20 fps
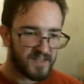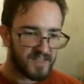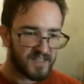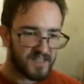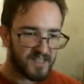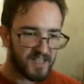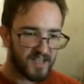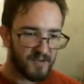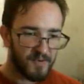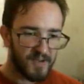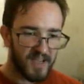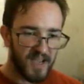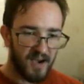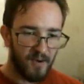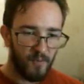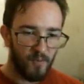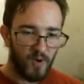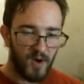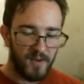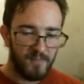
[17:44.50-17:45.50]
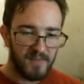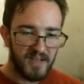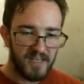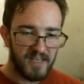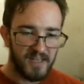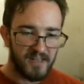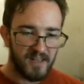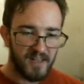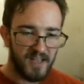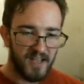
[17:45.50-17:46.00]
Let's see, we got one
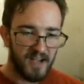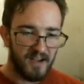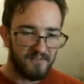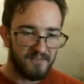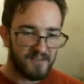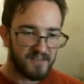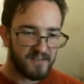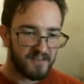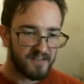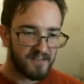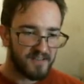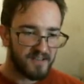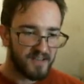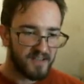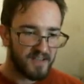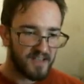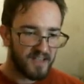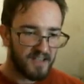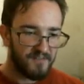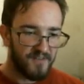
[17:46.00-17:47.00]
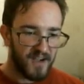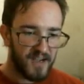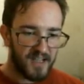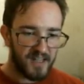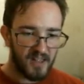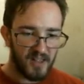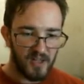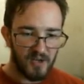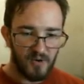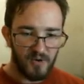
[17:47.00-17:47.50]
minion left. If I
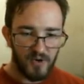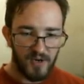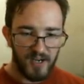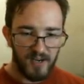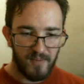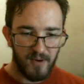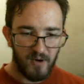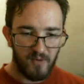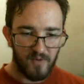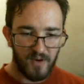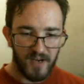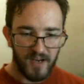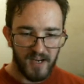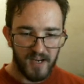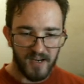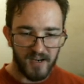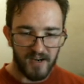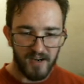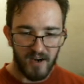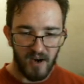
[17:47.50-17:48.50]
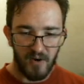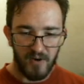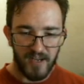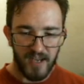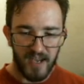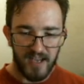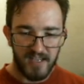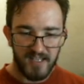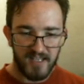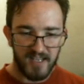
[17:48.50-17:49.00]
can lure him over here... Oh,
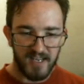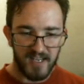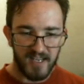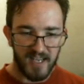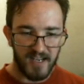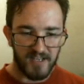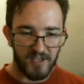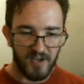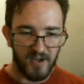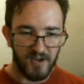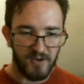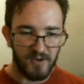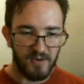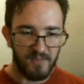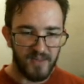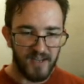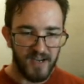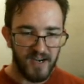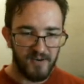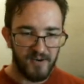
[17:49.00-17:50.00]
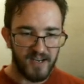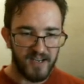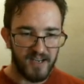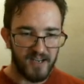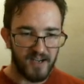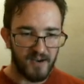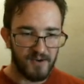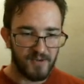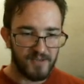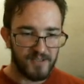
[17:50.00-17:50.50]
yeah, he's going to catch on to him. There he
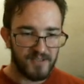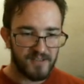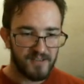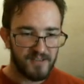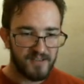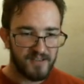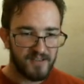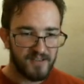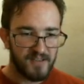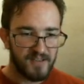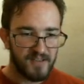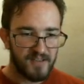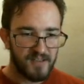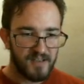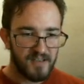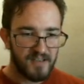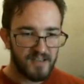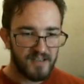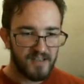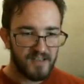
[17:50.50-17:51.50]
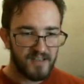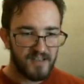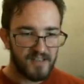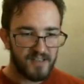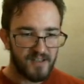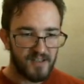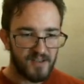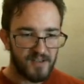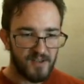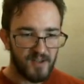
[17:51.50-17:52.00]
goes.
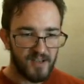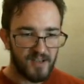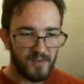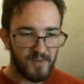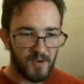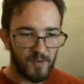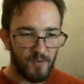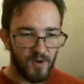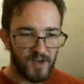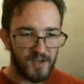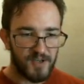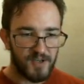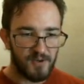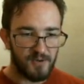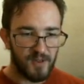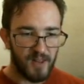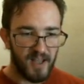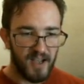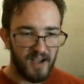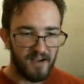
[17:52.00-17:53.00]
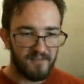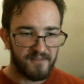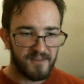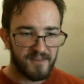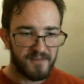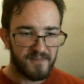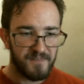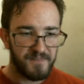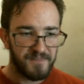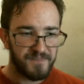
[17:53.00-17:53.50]
So there's only going to be one dude
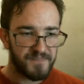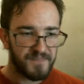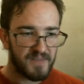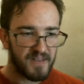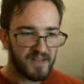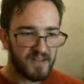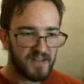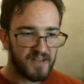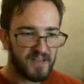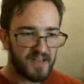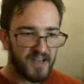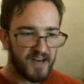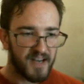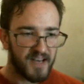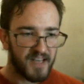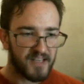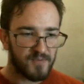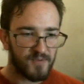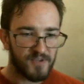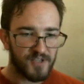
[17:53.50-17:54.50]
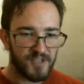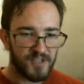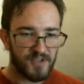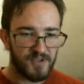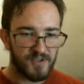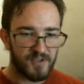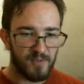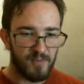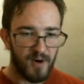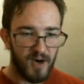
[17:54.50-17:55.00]
left. And I guess we'll
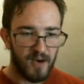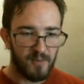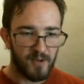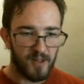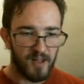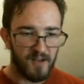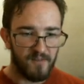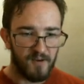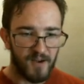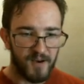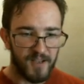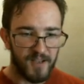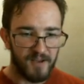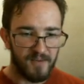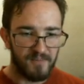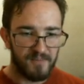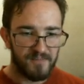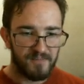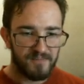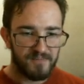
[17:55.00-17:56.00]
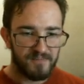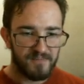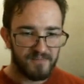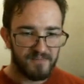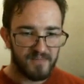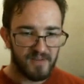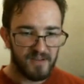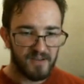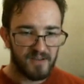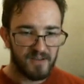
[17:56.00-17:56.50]
just use the bomb glove on him.
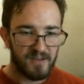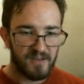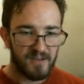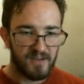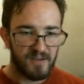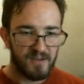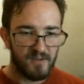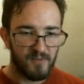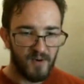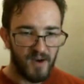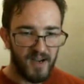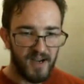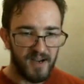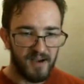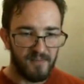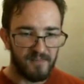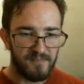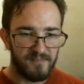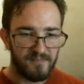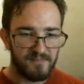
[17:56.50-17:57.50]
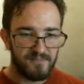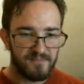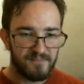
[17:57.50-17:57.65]
Wham!